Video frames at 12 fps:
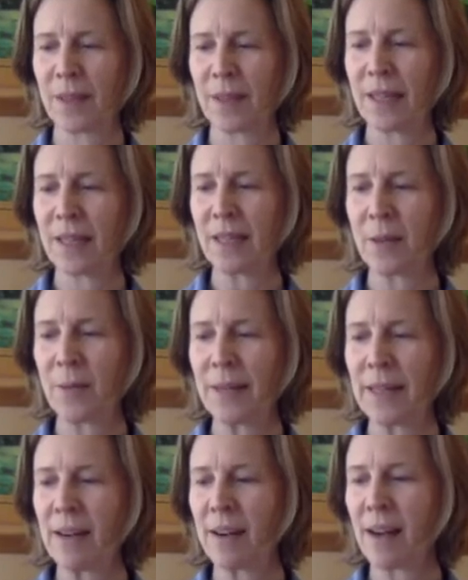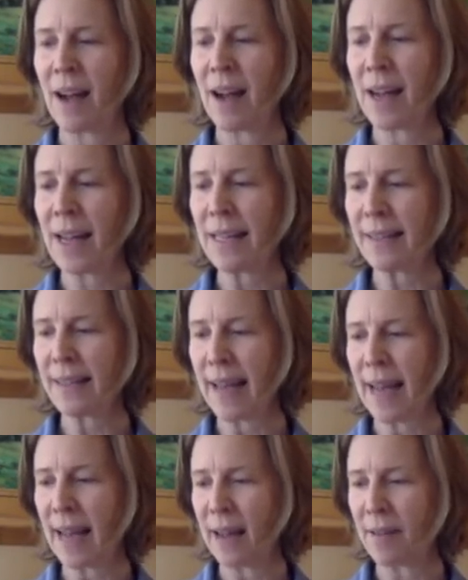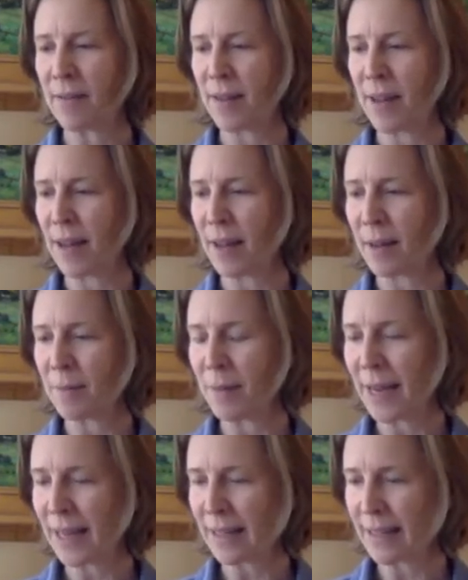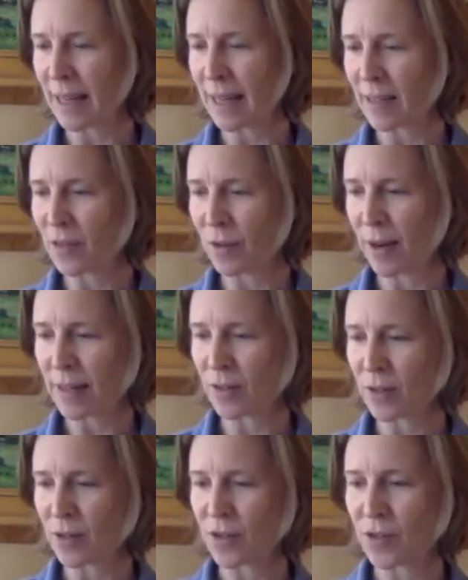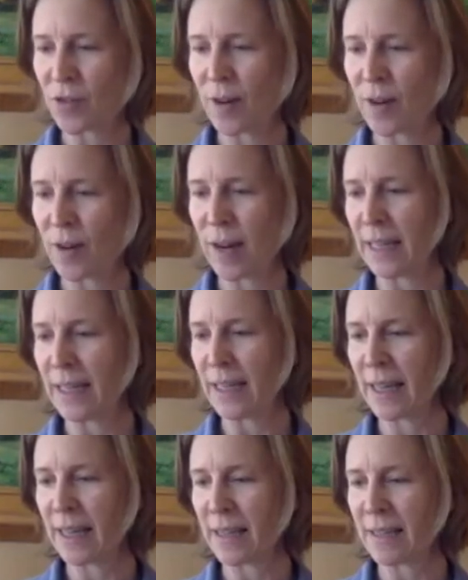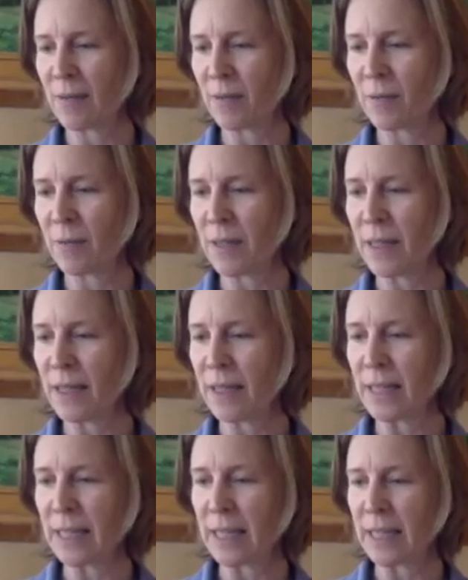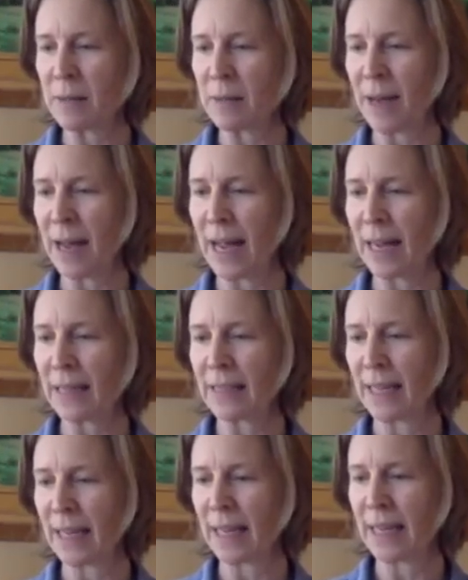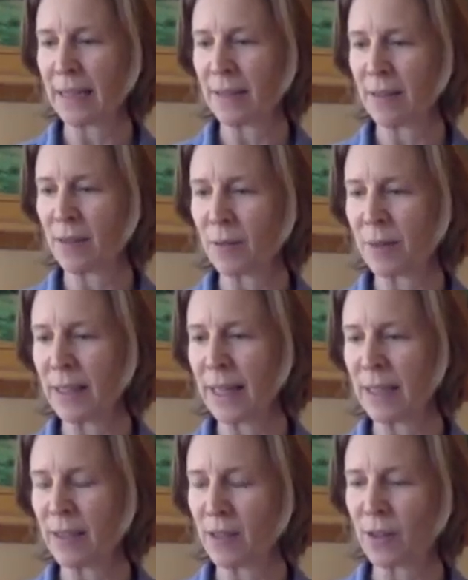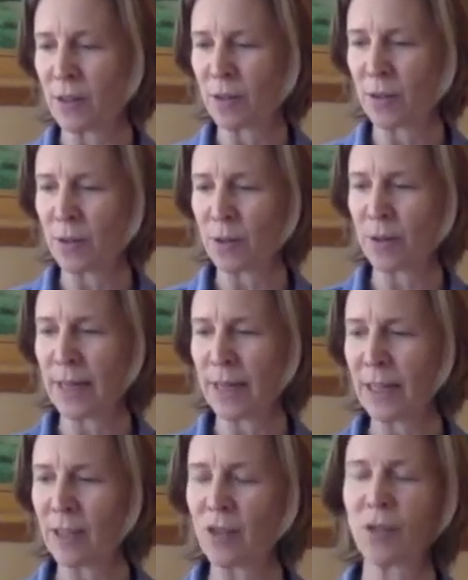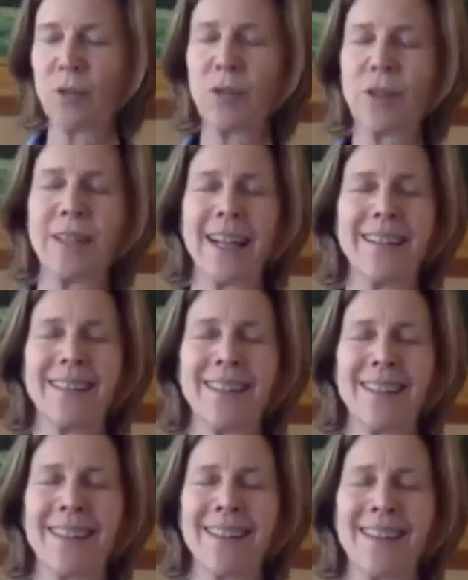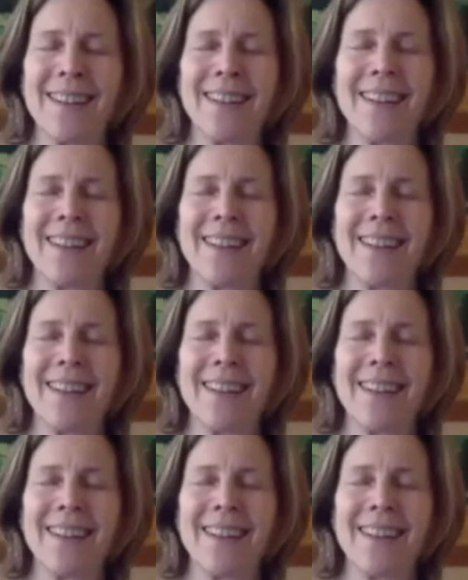So when our eyes have excess stress or strain, it can really impact and relate to neck and shoulder tension.